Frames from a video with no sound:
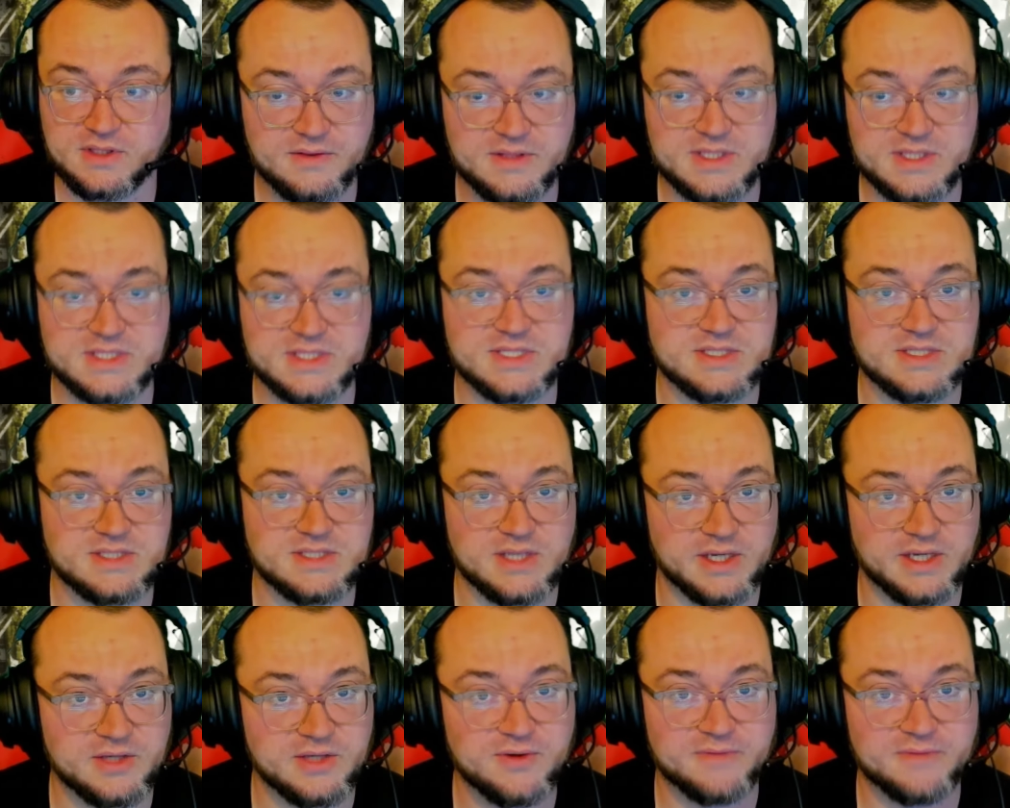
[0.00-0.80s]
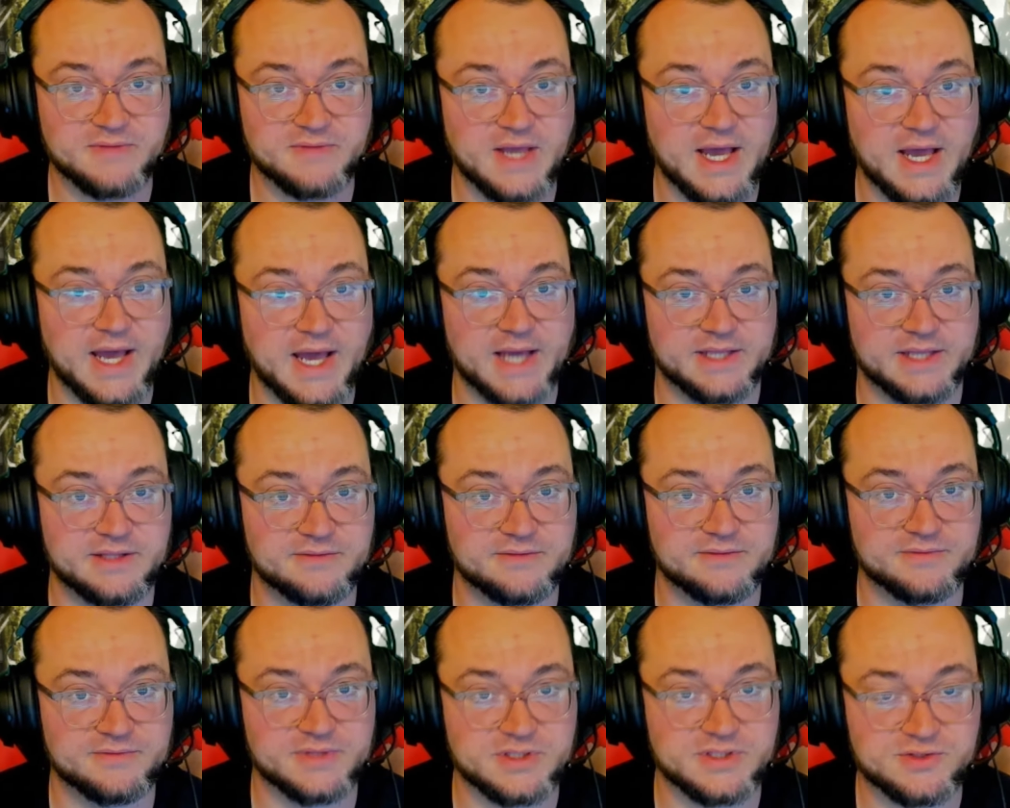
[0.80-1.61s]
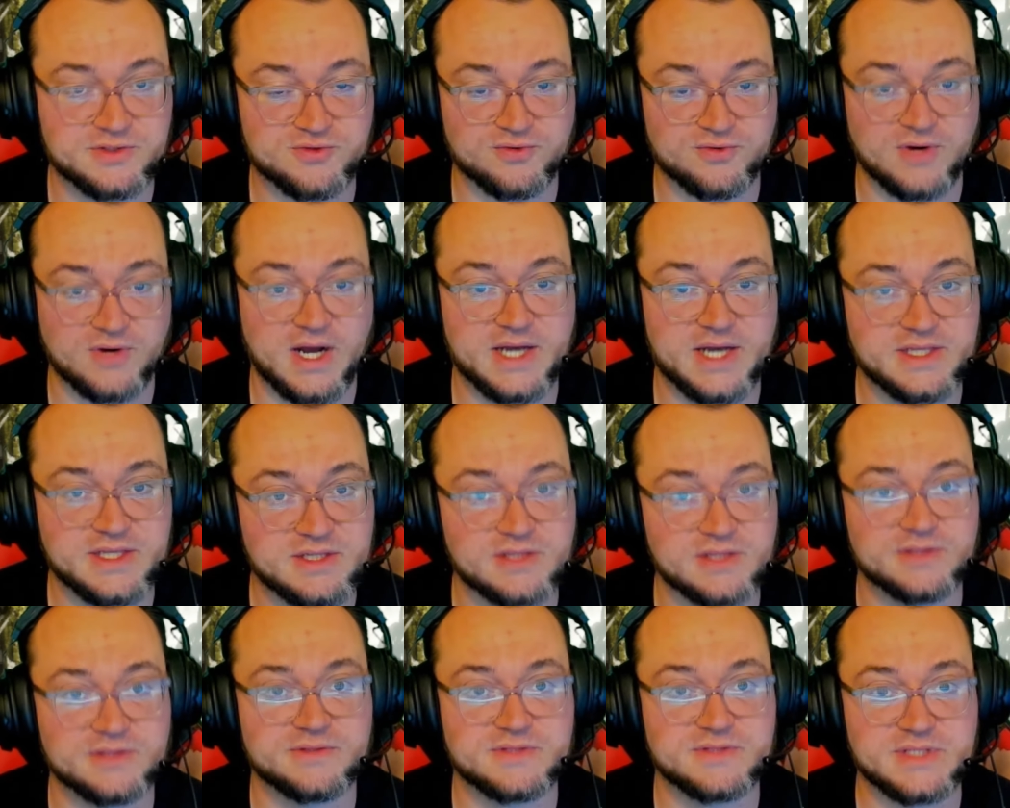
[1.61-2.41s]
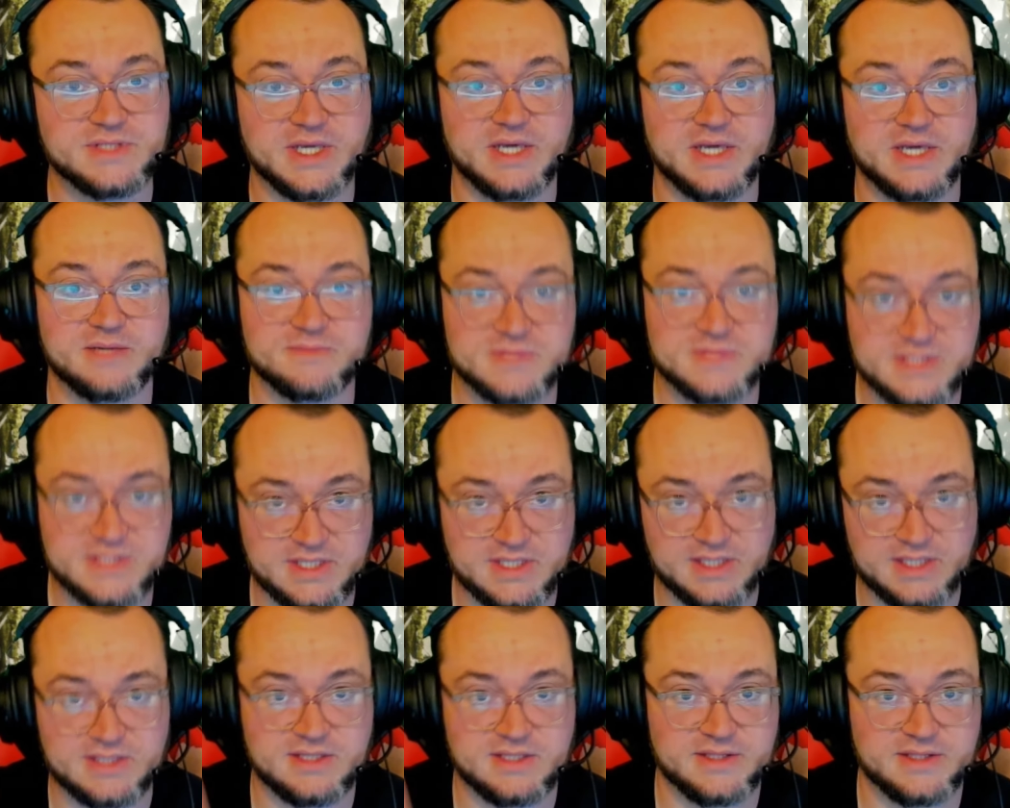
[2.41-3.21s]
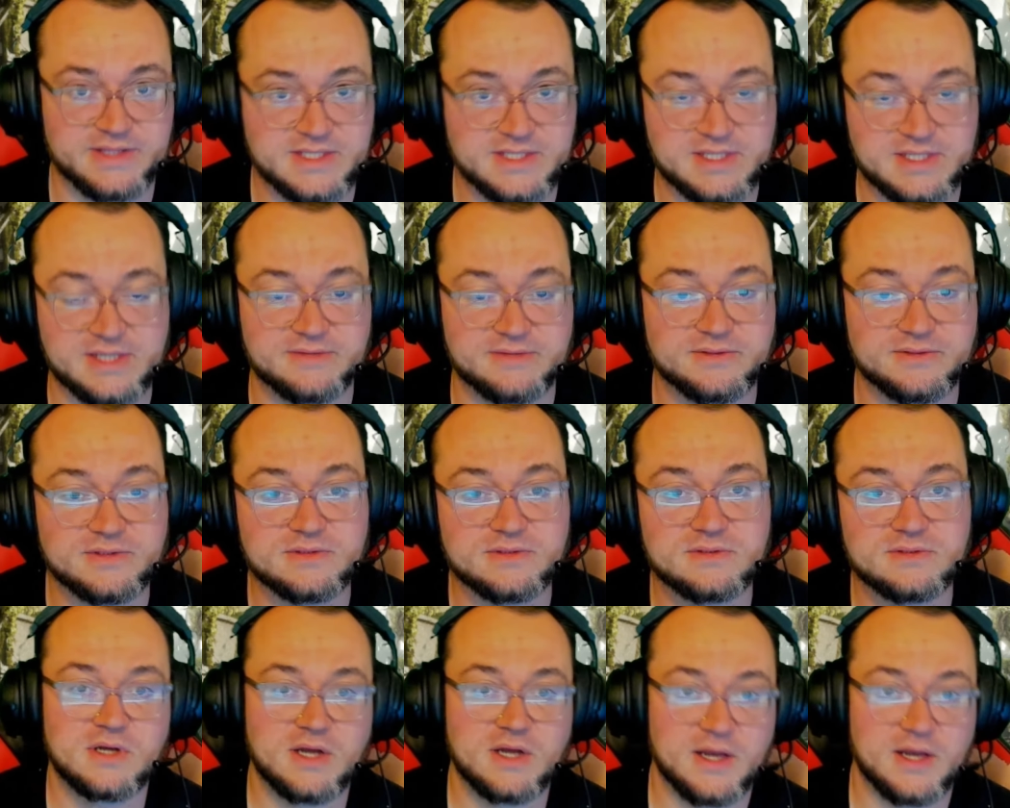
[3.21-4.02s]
This is like you have to actively try to lose games to get to this level.